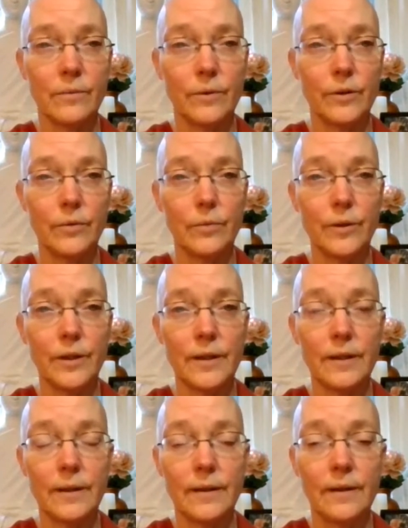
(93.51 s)
whether
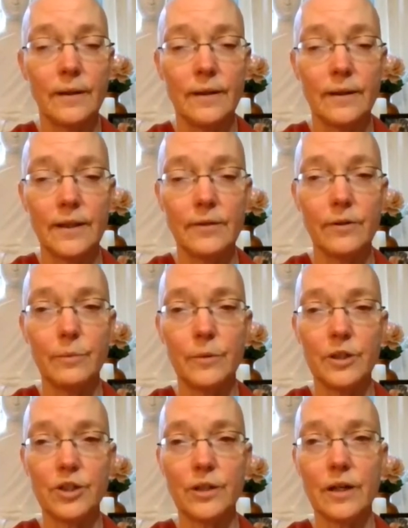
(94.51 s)
we give it much